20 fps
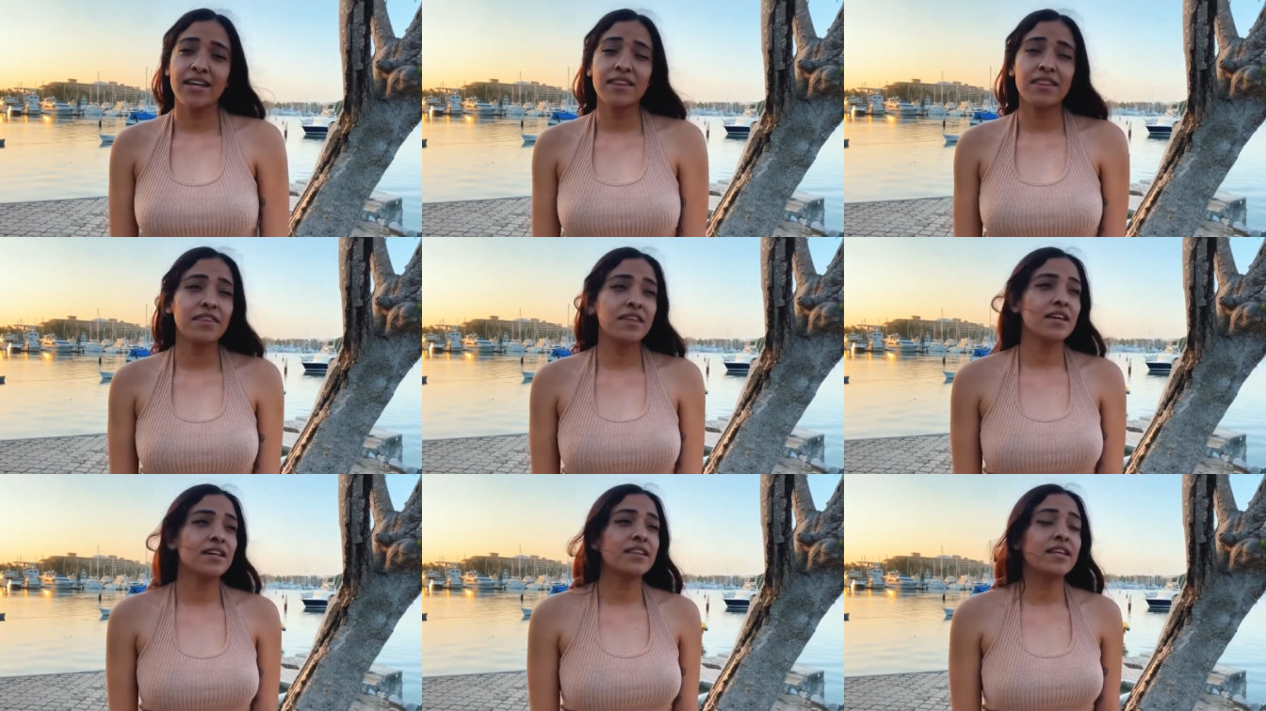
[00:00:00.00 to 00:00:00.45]

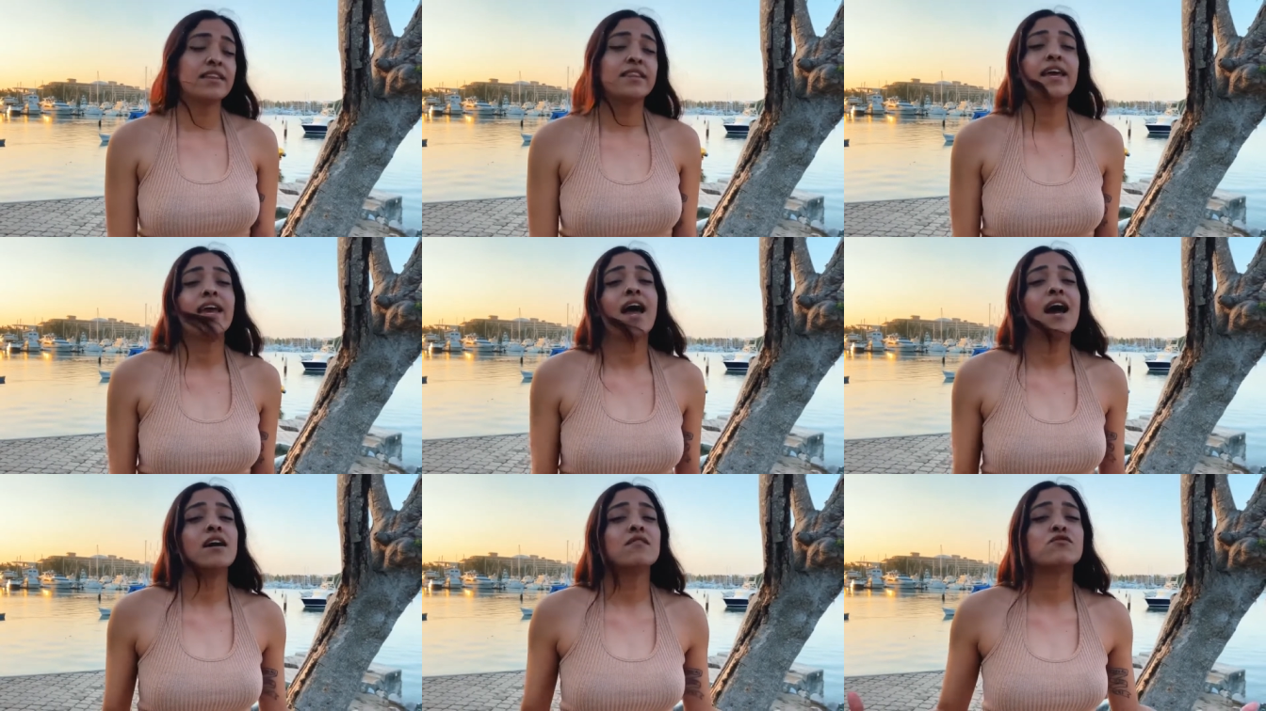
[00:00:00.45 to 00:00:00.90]
I think
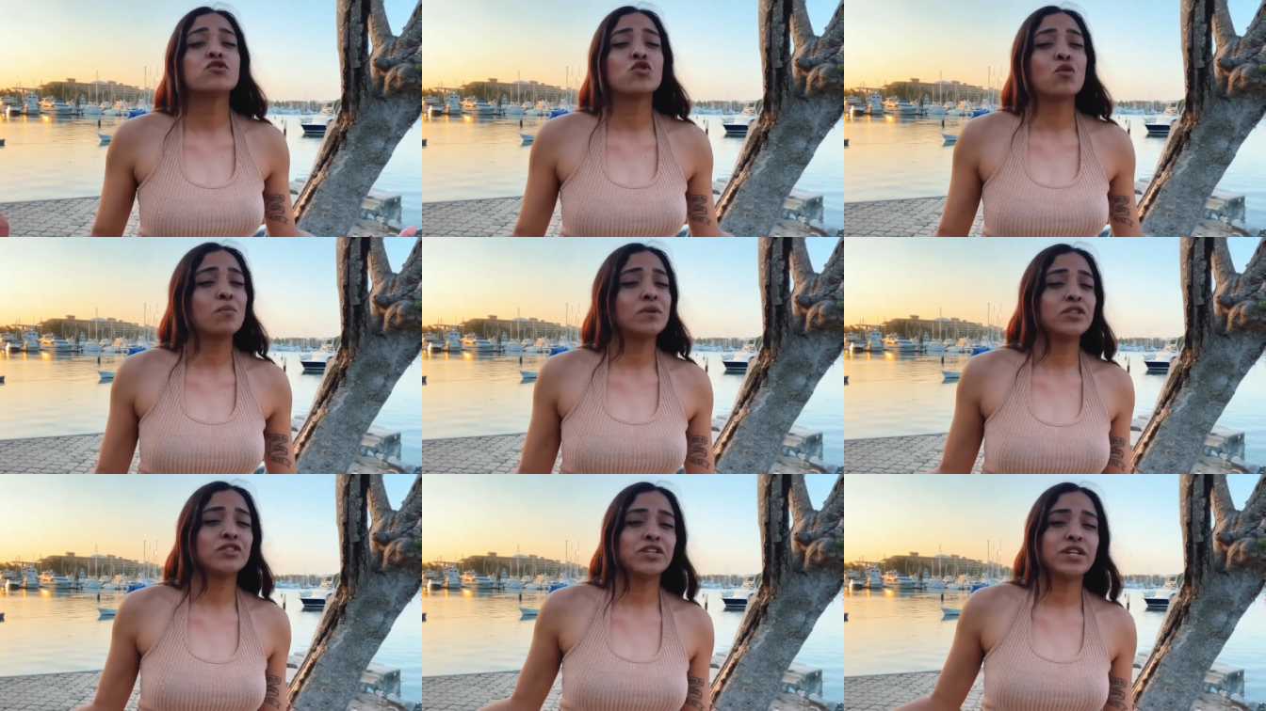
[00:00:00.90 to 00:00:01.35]
that they
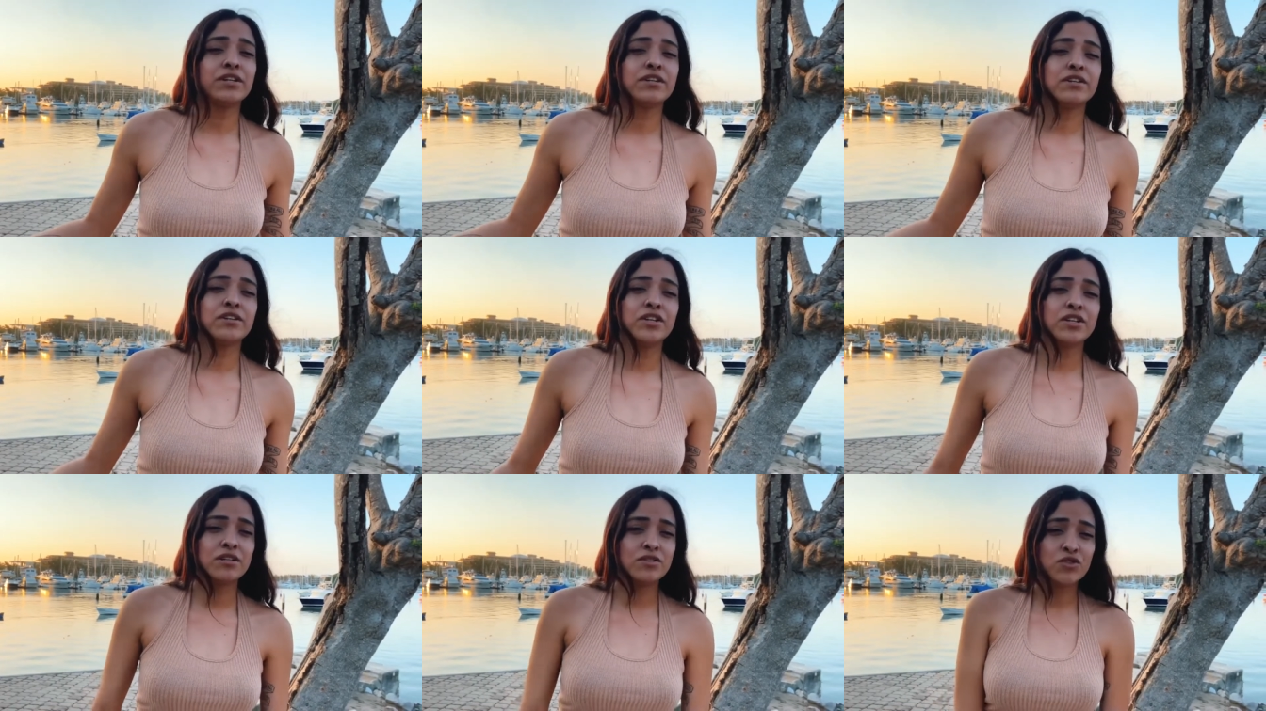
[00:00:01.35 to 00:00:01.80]
have so much
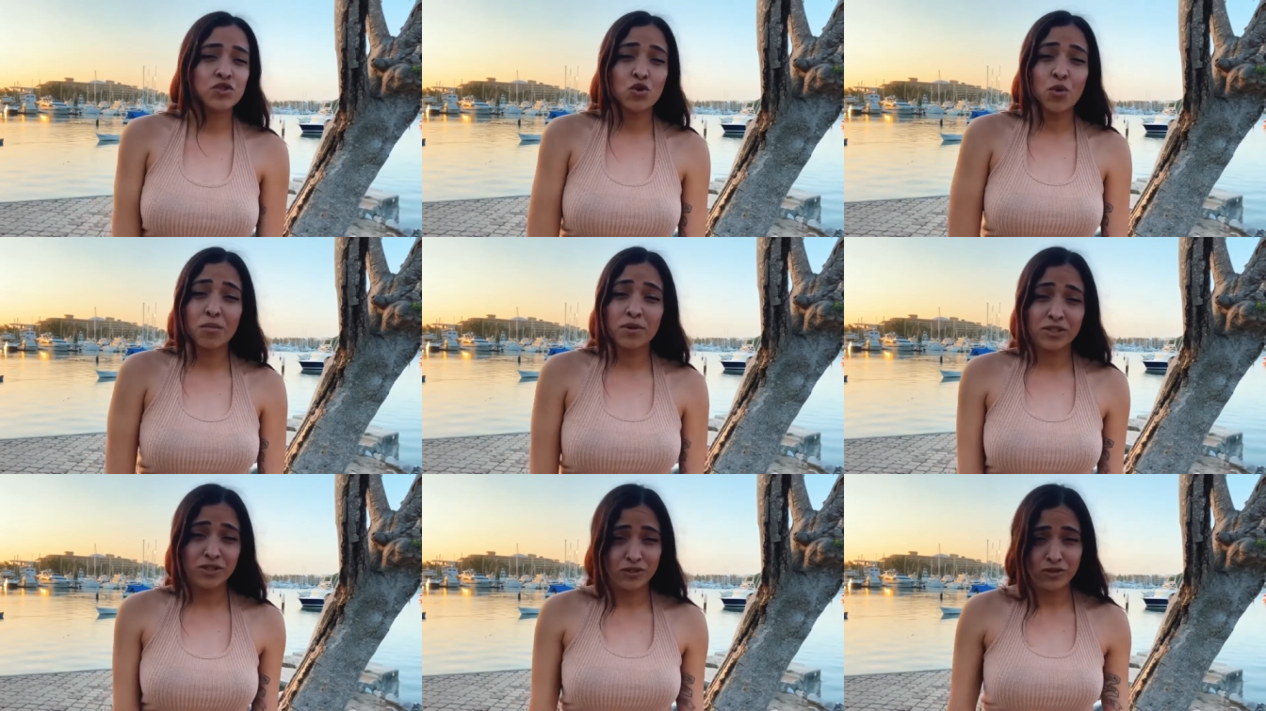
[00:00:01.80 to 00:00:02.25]
energy
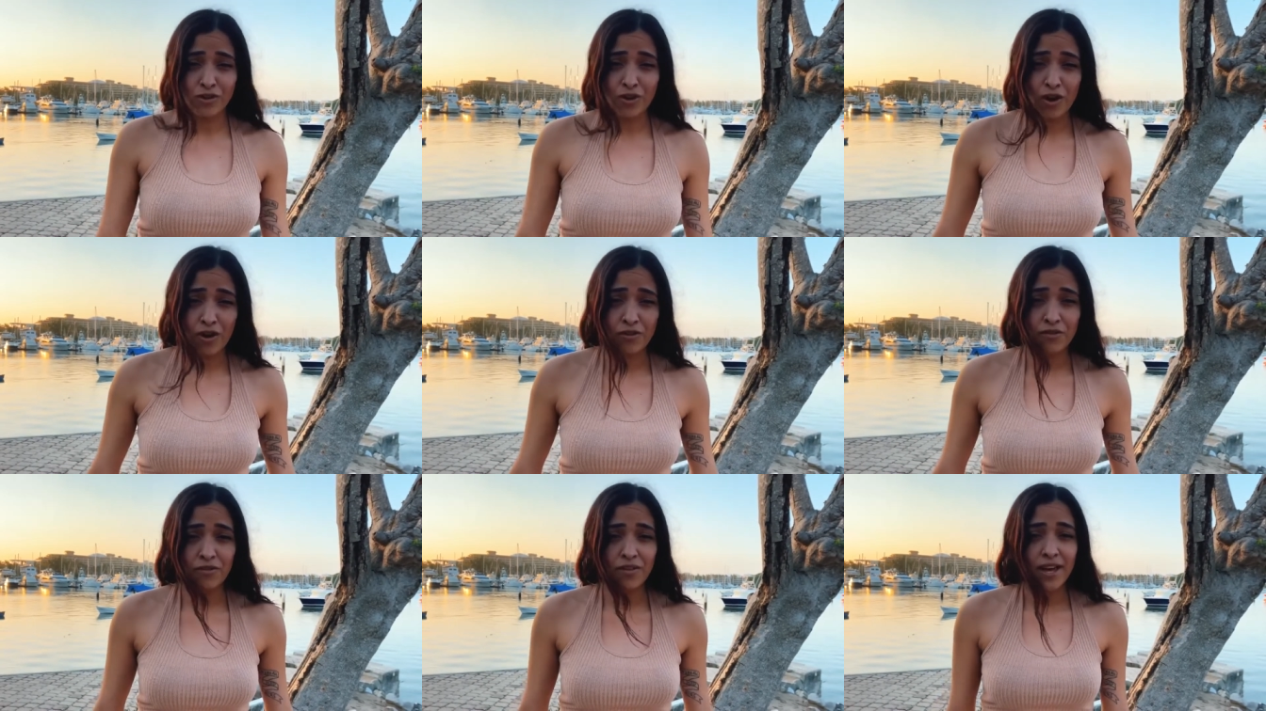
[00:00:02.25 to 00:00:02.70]
and so much
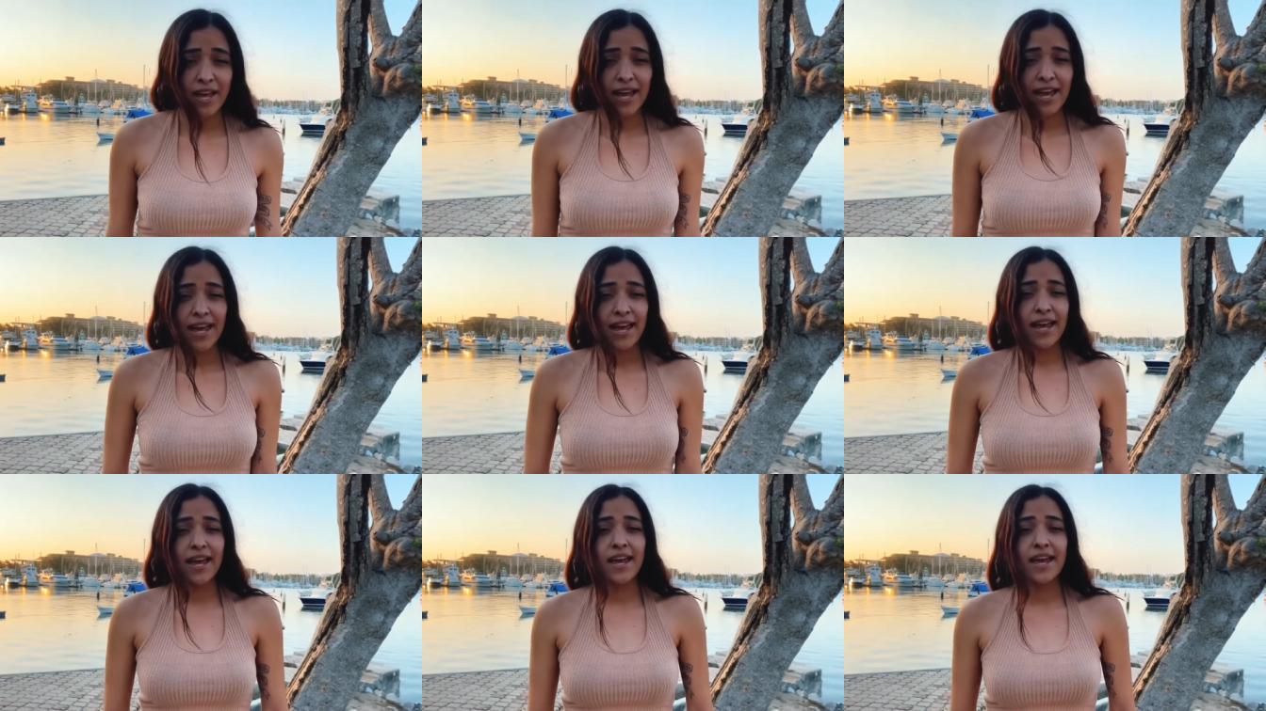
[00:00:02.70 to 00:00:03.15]
love
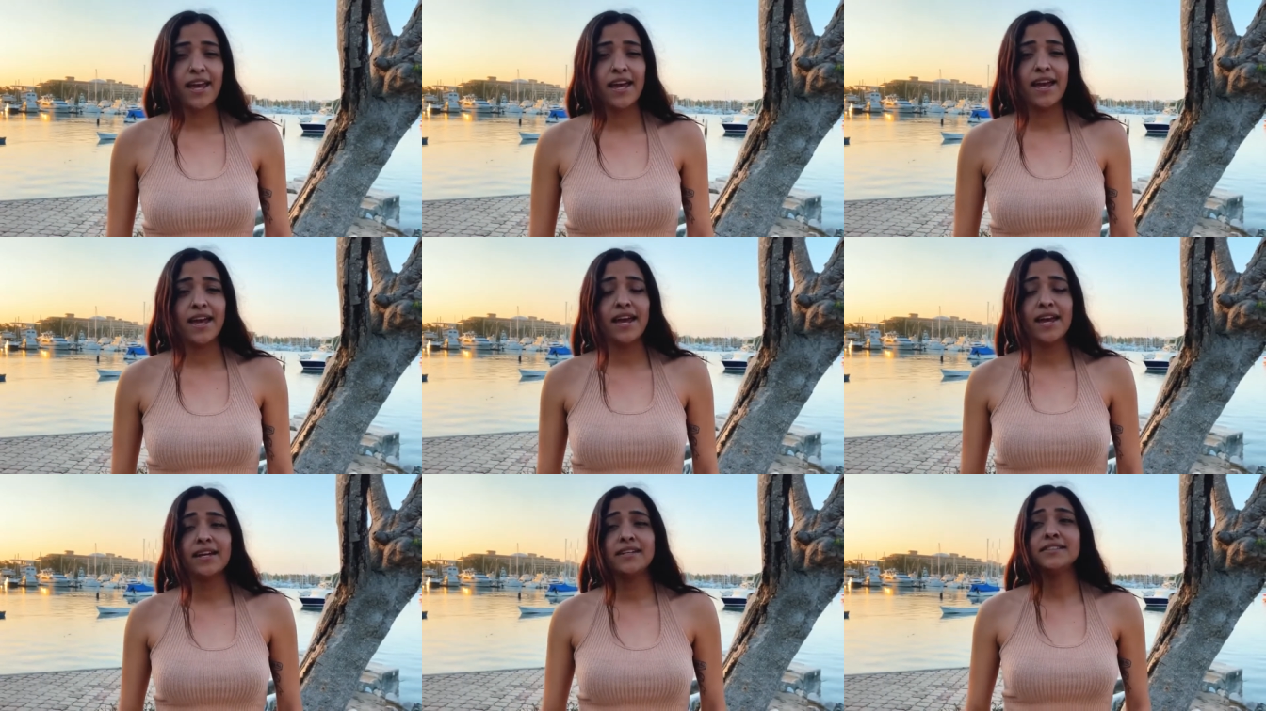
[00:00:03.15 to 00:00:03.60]

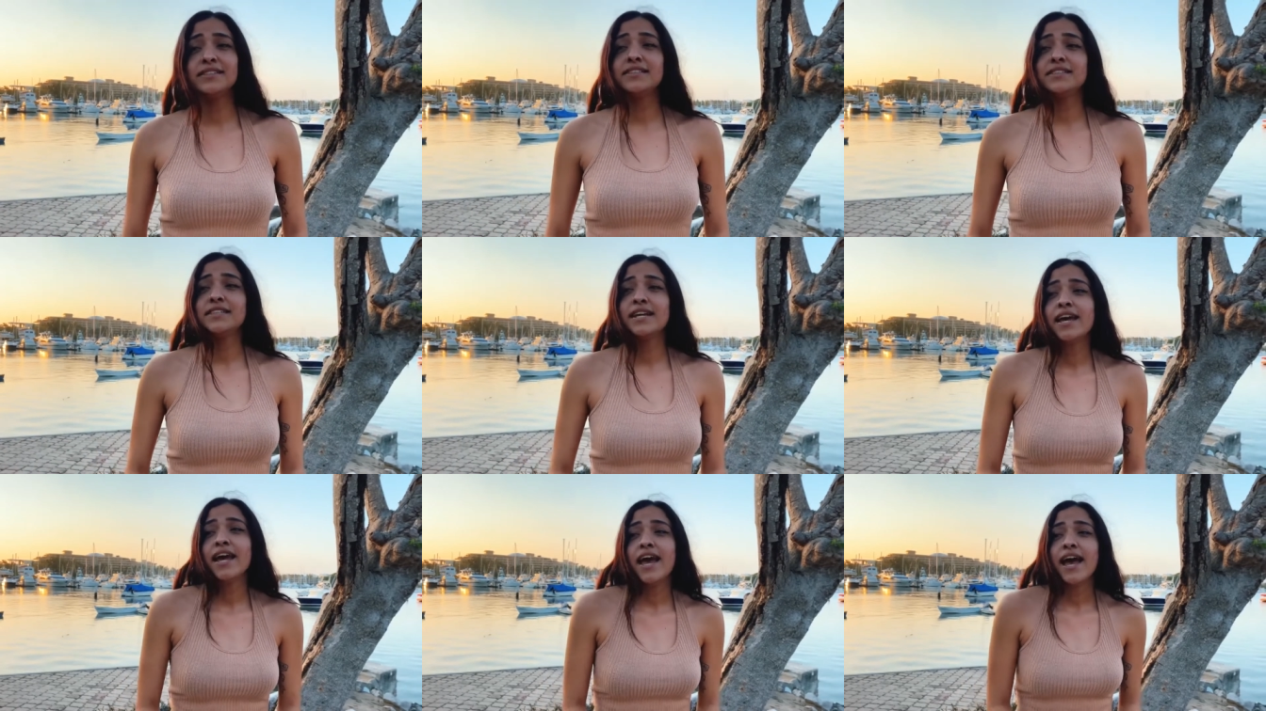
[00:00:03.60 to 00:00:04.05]

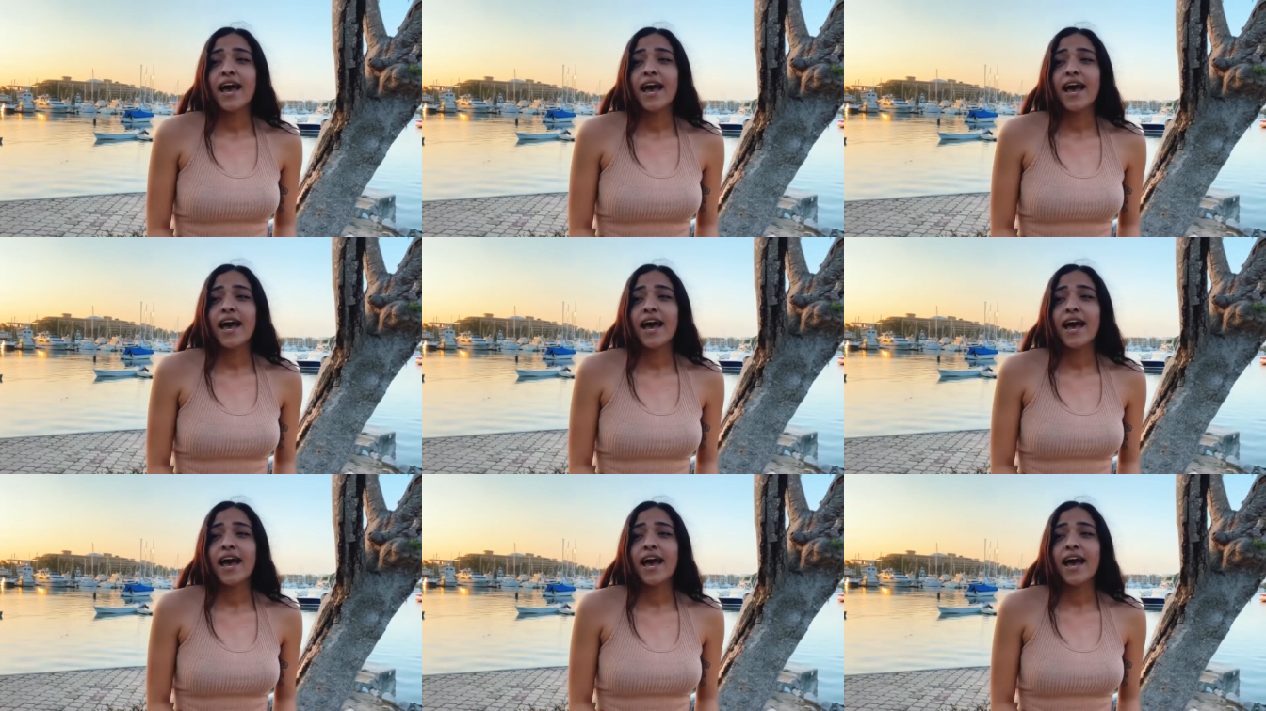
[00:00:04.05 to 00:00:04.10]
and